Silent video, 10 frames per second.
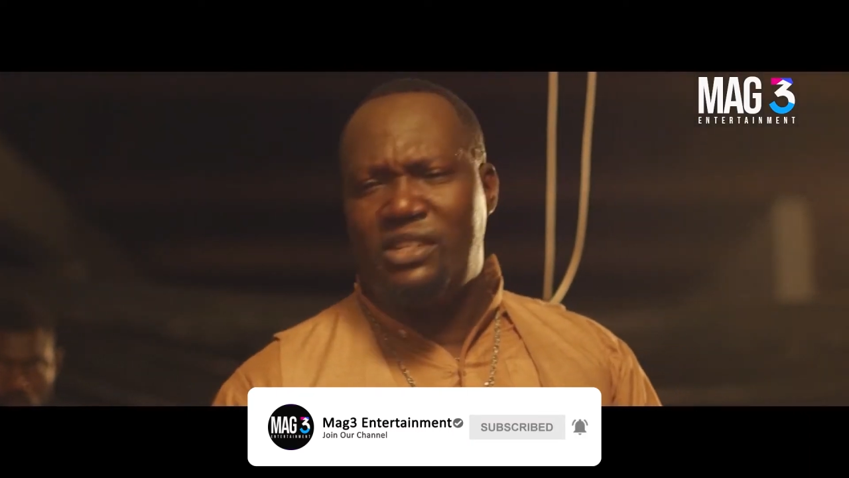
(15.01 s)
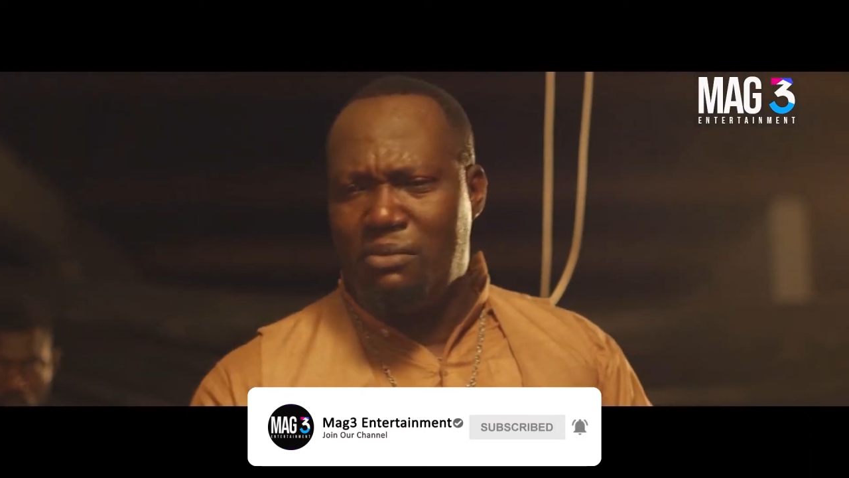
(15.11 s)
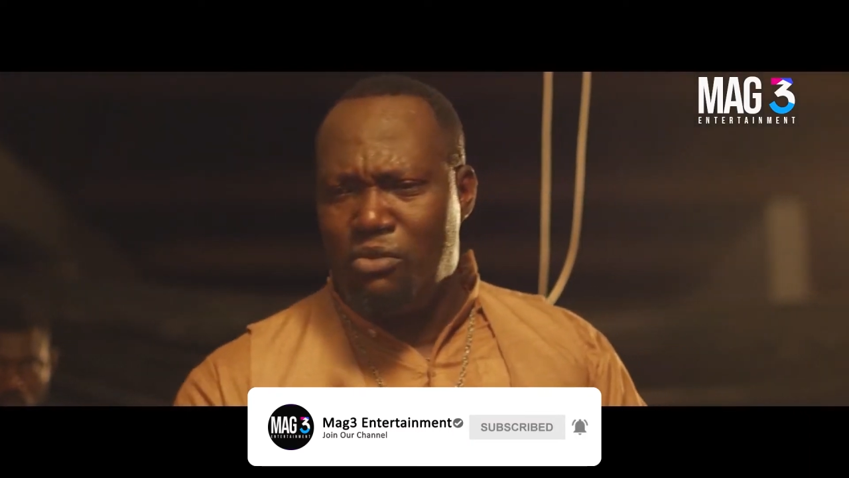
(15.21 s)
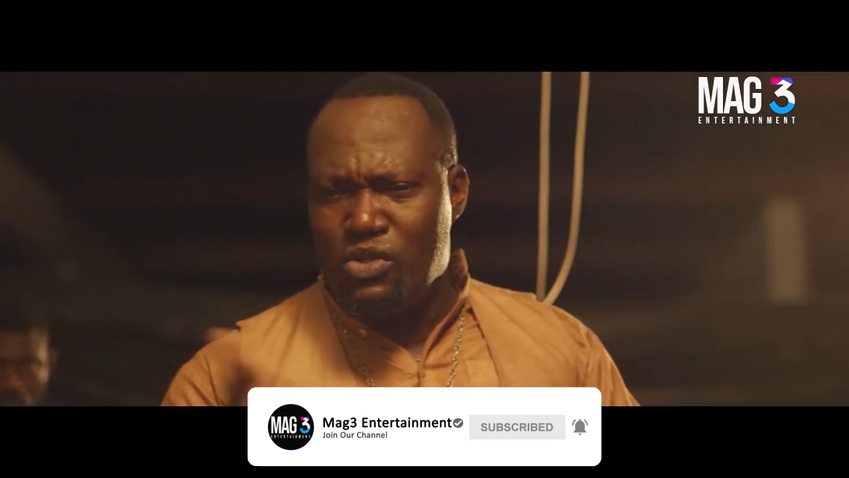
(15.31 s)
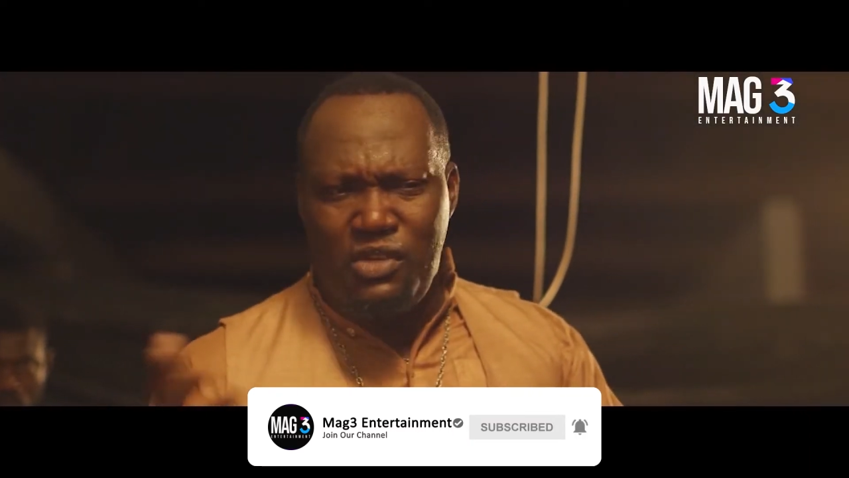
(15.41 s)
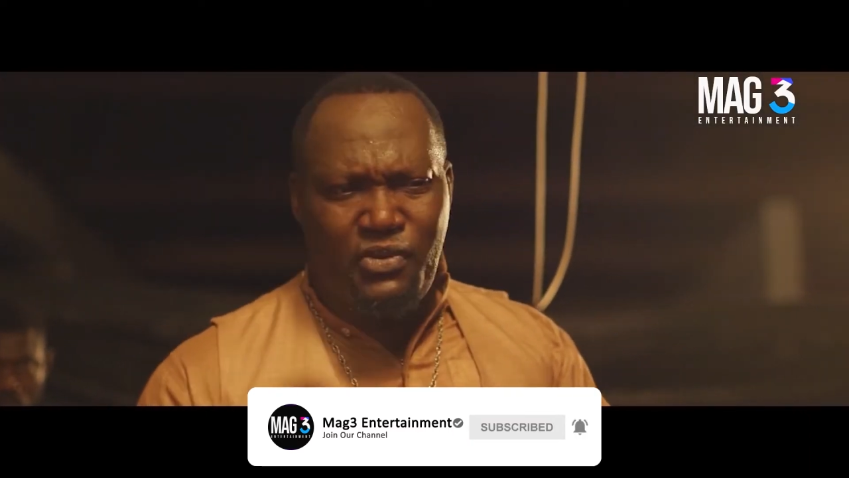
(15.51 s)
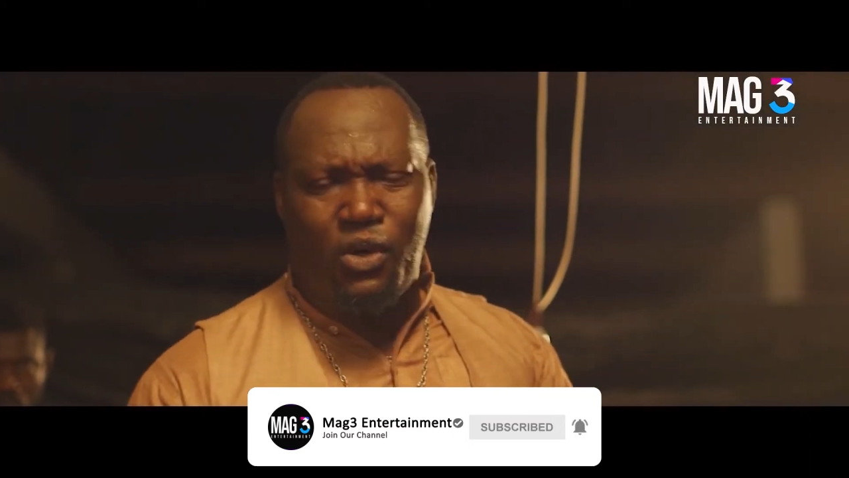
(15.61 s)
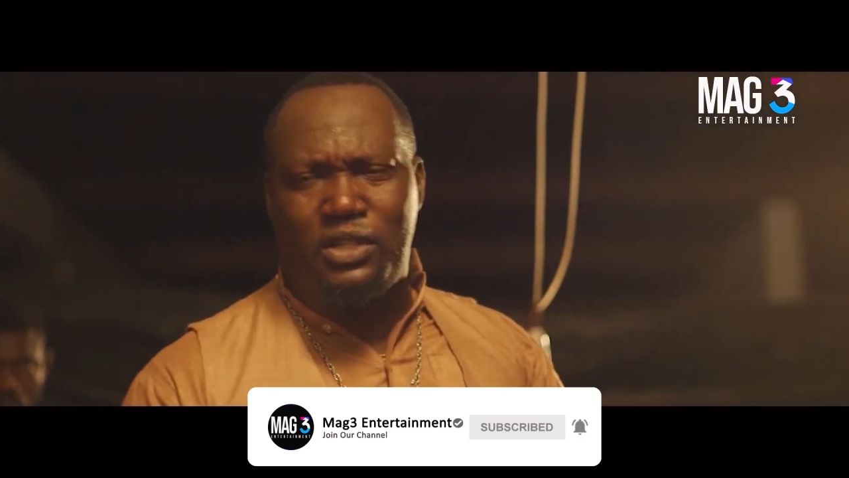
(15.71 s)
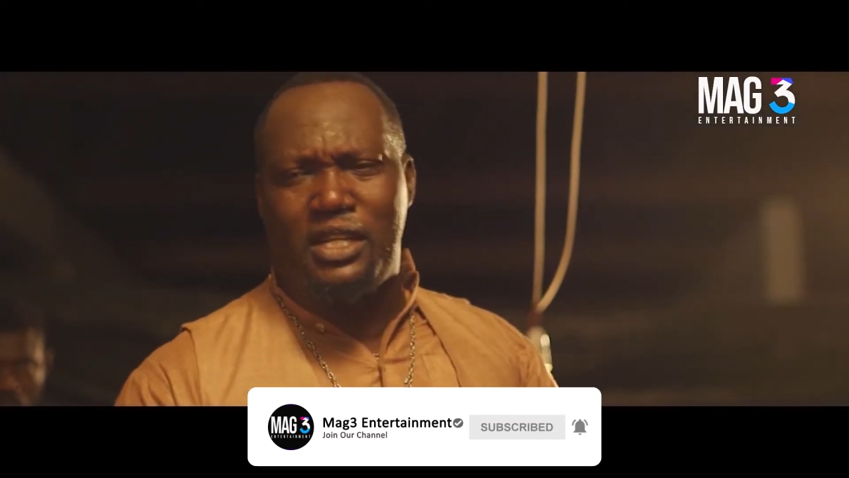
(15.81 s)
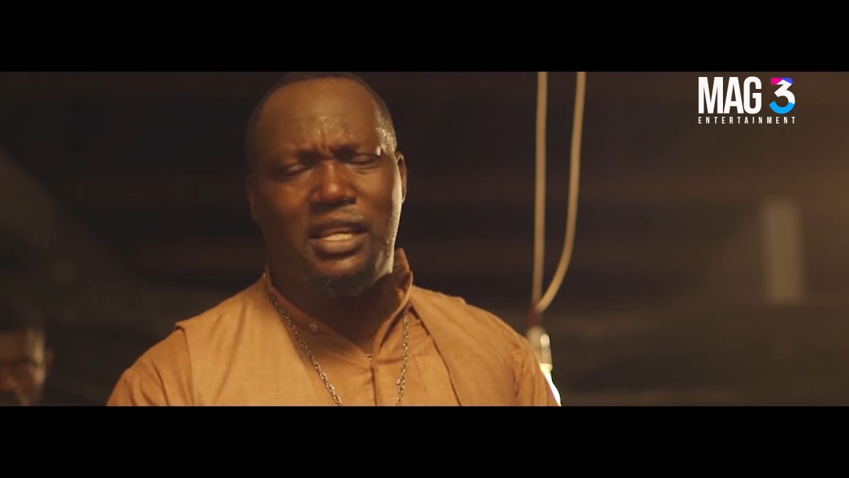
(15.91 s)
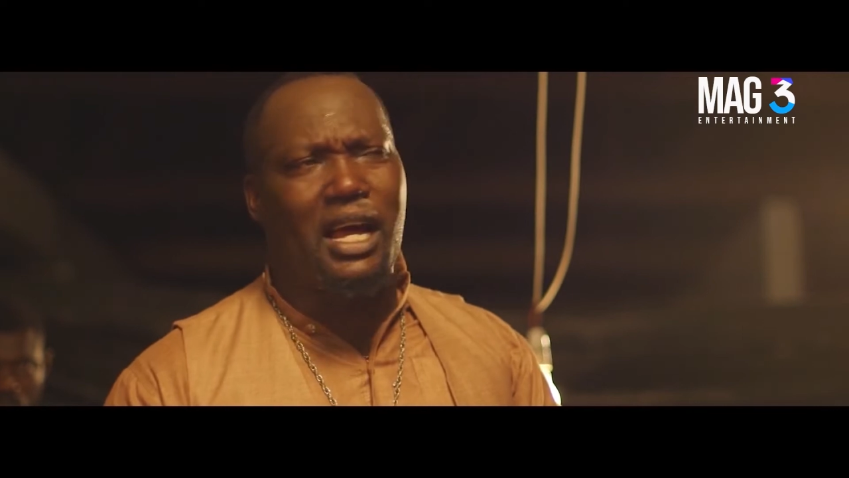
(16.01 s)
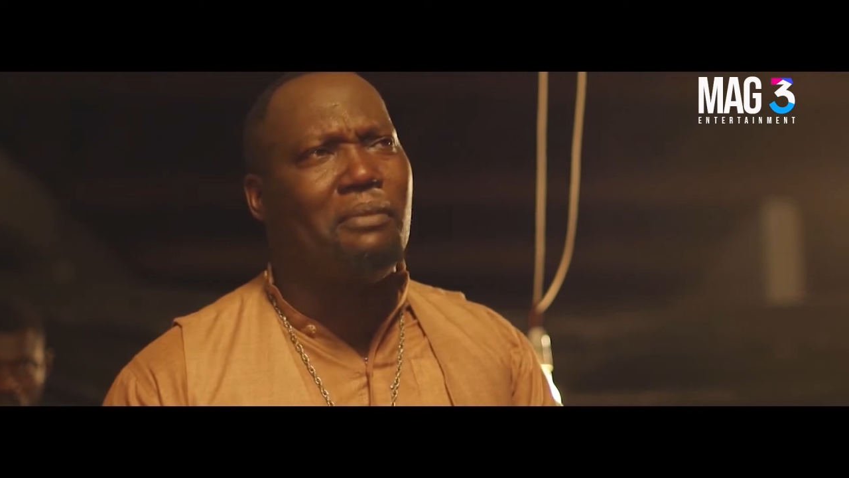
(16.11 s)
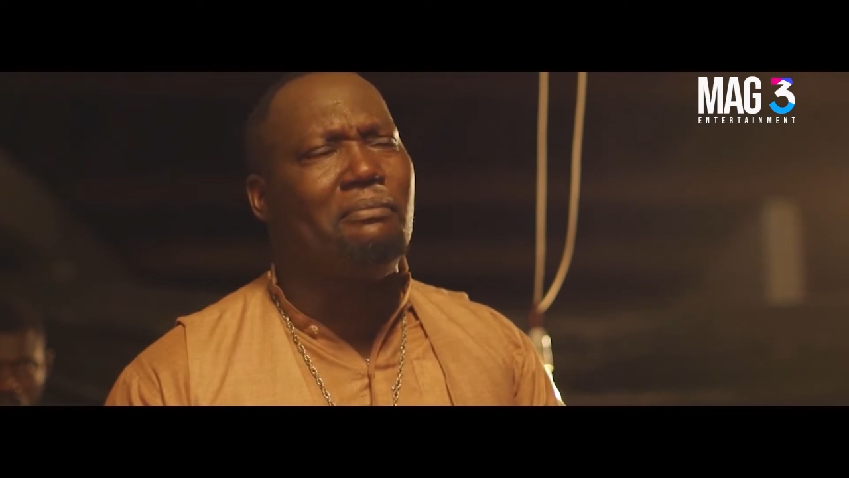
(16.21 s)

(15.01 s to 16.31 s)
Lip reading: is the most difficult exam.